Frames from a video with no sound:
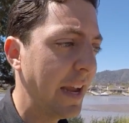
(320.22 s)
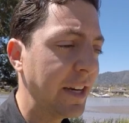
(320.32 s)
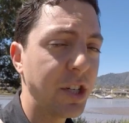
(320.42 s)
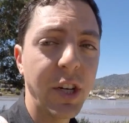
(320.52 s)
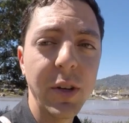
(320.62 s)

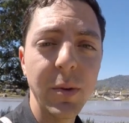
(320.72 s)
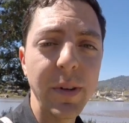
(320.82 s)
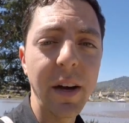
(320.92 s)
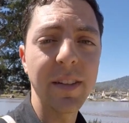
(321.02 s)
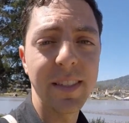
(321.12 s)

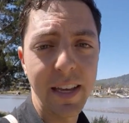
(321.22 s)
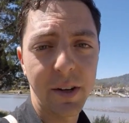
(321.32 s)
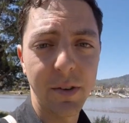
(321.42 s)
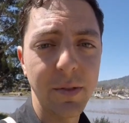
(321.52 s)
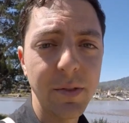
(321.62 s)
HQ down in
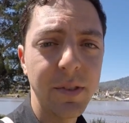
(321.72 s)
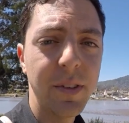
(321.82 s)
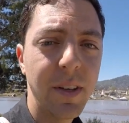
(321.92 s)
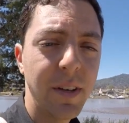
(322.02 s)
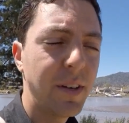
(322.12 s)
Santa Cruz.
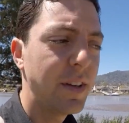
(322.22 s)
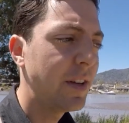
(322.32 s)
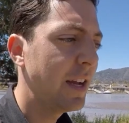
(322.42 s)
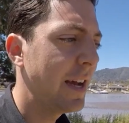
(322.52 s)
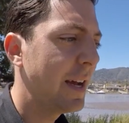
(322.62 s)
Cool.
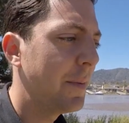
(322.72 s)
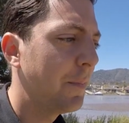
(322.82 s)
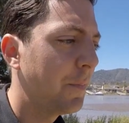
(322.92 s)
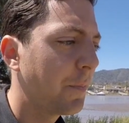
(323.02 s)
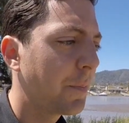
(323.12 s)
Um,
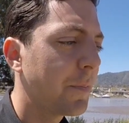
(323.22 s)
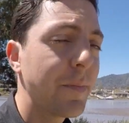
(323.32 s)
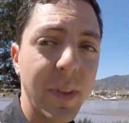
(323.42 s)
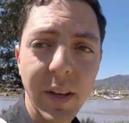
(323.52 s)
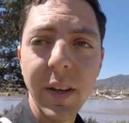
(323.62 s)
Relatively
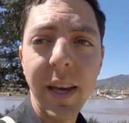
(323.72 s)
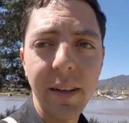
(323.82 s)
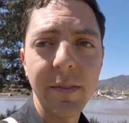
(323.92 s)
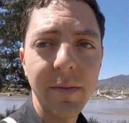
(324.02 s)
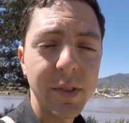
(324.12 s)
close for you guys.
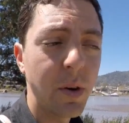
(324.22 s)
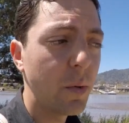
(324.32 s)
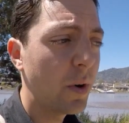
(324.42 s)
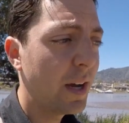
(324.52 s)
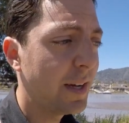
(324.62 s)
Yeah.
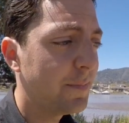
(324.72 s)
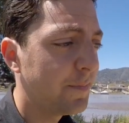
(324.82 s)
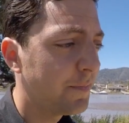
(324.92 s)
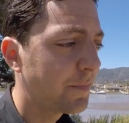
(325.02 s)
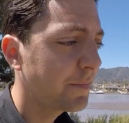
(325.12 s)
So,
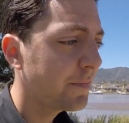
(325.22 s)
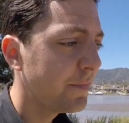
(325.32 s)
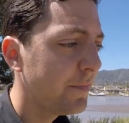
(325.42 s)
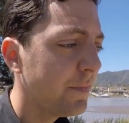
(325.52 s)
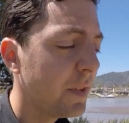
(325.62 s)
um,
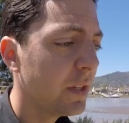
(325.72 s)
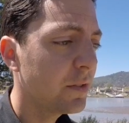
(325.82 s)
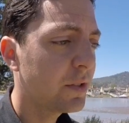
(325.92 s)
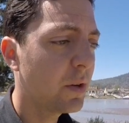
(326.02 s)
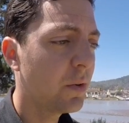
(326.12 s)

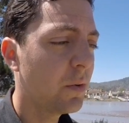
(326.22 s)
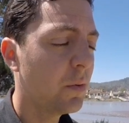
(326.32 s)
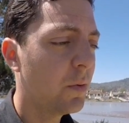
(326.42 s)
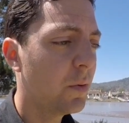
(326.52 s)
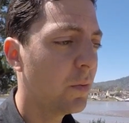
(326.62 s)

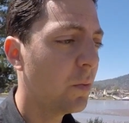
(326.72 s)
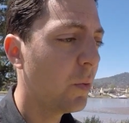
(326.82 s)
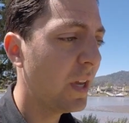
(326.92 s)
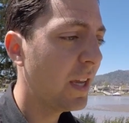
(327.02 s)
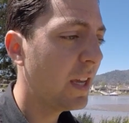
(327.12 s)
so
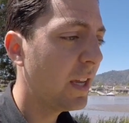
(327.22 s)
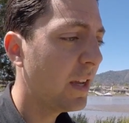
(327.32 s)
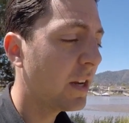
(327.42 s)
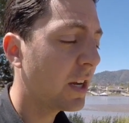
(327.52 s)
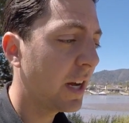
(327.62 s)

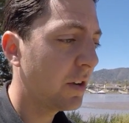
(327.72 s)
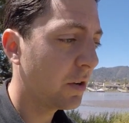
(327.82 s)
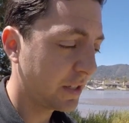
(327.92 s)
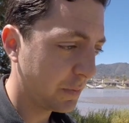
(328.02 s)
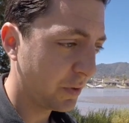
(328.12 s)
we got
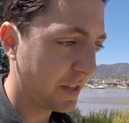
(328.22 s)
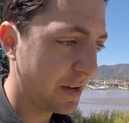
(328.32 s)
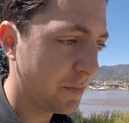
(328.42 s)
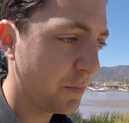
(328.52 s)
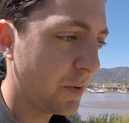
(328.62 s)
hooked up with
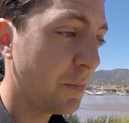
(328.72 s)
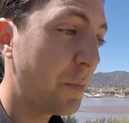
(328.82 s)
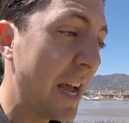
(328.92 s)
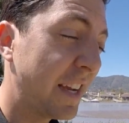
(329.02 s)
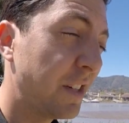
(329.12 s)
them
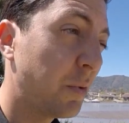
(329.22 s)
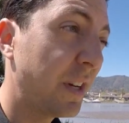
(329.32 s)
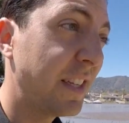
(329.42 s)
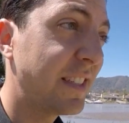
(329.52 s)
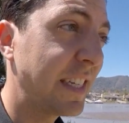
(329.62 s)
back in
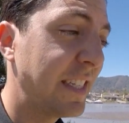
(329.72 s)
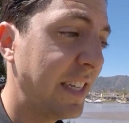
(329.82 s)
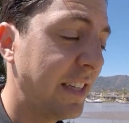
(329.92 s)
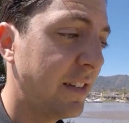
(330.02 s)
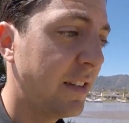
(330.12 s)

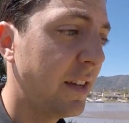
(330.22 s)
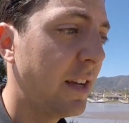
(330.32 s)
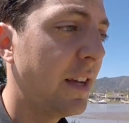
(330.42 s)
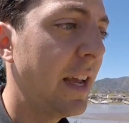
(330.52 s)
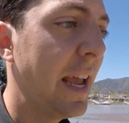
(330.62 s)

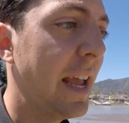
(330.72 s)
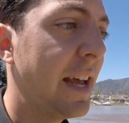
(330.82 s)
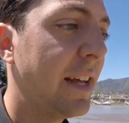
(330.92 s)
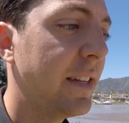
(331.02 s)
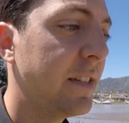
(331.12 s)
2016,
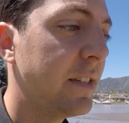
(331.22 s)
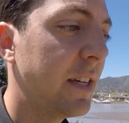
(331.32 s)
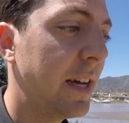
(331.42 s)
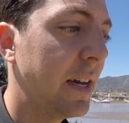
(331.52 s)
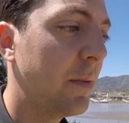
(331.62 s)

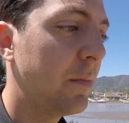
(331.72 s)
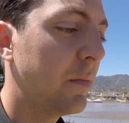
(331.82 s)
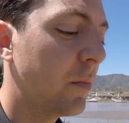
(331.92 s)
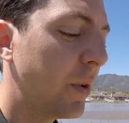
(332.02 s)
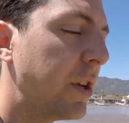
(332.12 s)
and
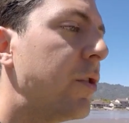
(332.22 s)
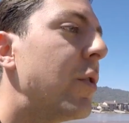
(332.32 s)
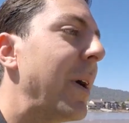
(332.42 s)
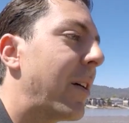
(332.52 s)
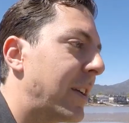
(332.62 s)
um, we
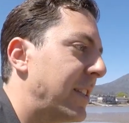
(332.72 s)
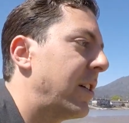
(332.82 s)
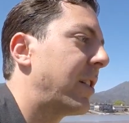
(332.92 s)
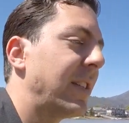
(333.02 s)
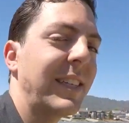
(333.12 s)
knew about
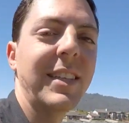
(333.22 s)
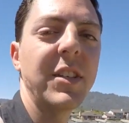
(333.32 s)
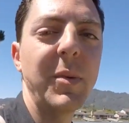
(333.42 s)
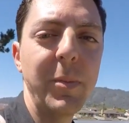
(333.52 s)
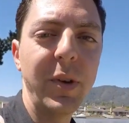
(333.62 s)
Gazelle because
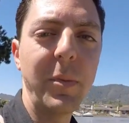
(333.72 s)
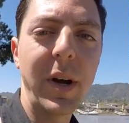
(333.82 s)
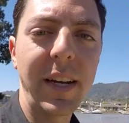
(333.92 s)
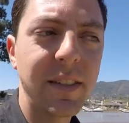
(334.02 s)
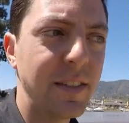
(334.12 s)
Gazelle's been building
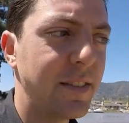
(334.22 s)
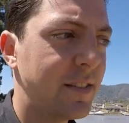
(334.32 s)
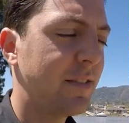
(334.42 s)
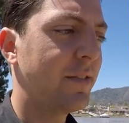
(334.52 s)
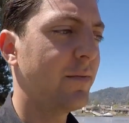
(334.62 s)
bikes
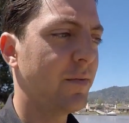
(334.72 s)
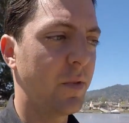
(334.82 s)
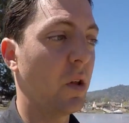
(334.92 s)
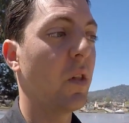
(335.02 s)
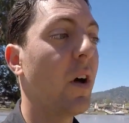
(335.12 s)
since
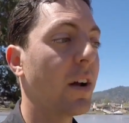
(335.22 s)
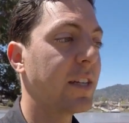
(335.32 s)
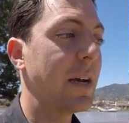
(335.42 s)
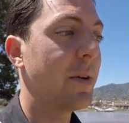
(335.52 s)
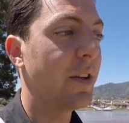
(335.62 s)
for a long
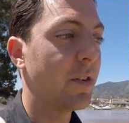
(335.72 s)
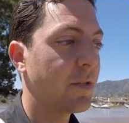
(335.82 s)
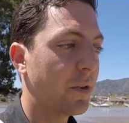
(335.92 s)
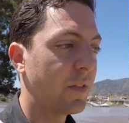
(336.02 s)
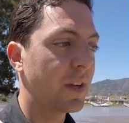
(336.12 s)
time, and they're
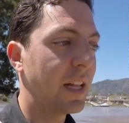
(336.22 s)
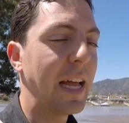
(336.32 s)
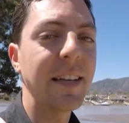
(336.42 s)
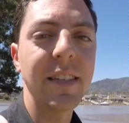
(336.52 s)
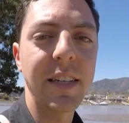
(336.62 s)
sort of the
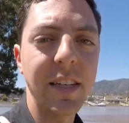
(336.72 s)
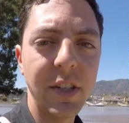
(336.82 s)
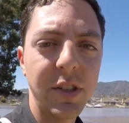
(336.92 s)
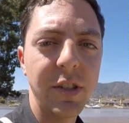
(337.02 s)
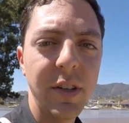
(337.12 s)
classic
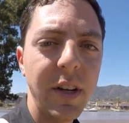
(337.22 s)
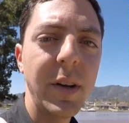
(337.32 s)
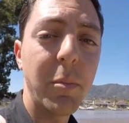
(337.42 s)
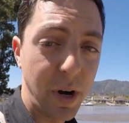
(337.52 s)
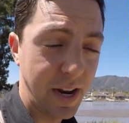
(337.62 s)
Dutch
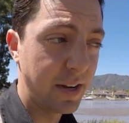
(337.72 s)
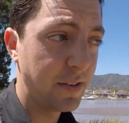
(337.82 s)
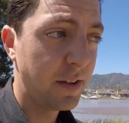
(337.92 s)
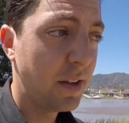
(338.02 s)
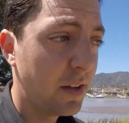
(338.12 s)

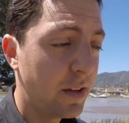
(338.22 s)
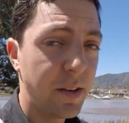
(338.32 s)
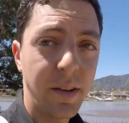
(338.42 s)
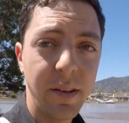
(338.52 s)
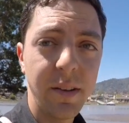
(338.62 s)
brand. They're even
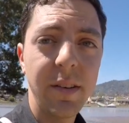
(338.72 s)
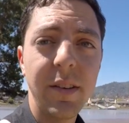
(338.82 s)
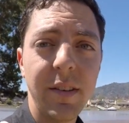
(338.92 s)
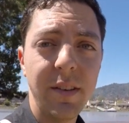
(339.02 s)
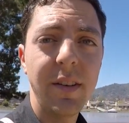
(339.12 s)
recognized by
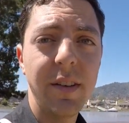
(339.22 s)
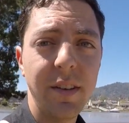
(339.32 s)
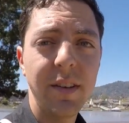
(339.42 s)
the government.